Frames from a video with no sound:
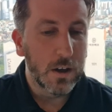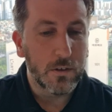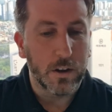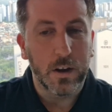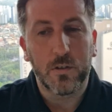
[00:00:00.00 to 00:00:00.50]

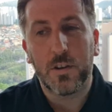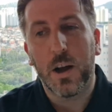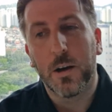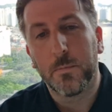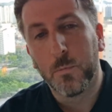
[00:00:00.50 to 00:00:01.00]
so that I set
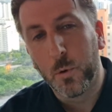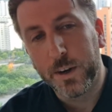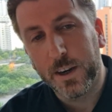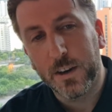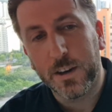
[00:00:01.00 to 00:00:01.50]
up
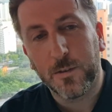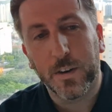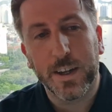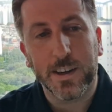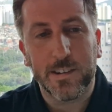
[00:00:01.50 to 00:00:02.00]
morning lines for
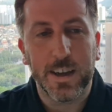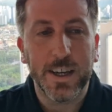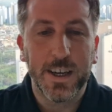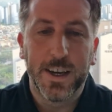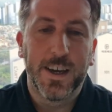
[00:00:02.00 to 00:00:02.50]
the next
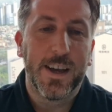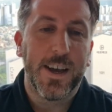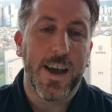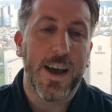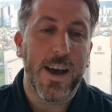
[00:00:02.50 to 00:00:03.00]
day.
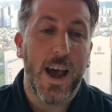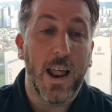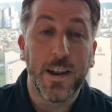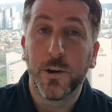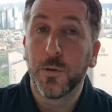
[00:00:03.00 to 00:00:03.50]
Uh,
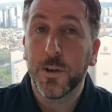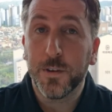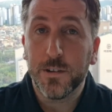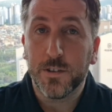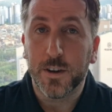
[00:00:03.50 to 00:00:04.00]
and then all the
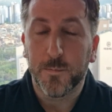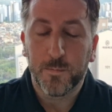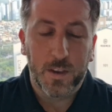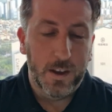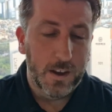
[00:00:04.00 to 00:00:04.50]
events start.
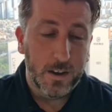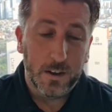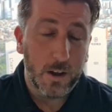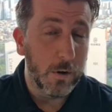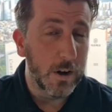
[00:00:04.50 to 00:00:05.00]

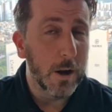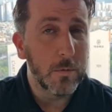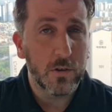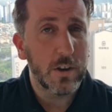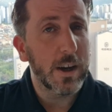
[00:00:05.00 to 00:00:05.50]
Don't worry, I'm
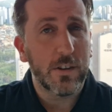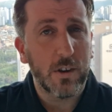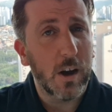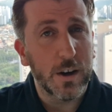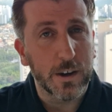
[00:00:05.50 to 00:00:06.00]
not saying
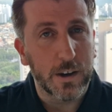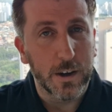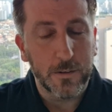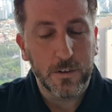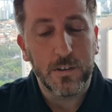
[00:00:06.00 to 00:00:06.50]
it's a hard
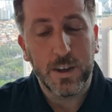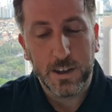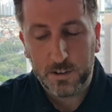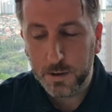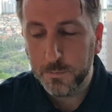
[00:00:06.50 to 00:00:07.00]
life because,
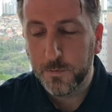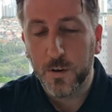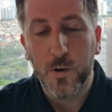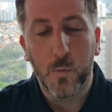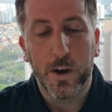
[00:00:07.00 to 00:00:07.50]
yes, I'm
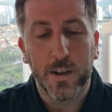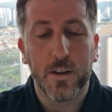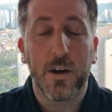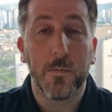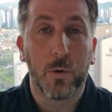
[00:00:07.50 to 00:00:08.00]
very aware
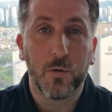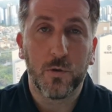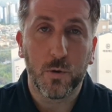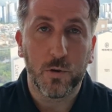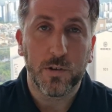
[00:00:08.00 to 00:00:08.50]
that I'm on
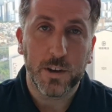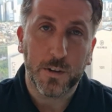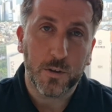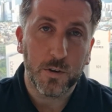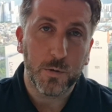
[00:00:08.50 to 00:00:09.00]
tour in
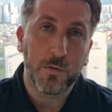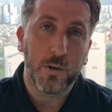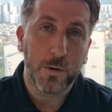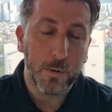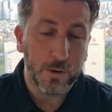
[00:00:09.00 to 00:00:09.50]
South Korea with
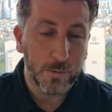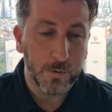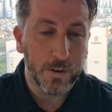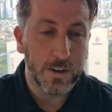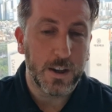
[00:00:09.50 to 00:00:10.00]
Tottenham
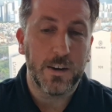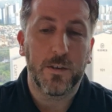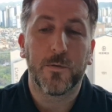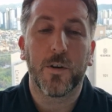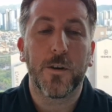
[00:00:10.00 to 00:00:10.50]
Hotspur and
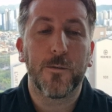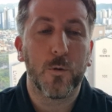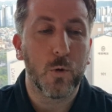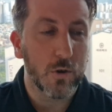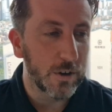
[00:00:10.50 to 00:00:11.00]
it's a very
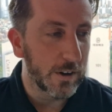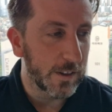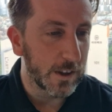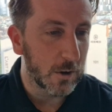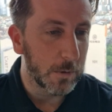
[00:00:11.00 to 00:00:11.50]
fortunate
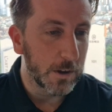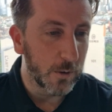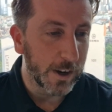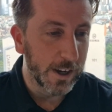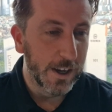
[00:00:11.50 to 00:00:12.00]
thing to be
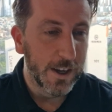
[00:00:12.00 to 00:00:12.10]
doing.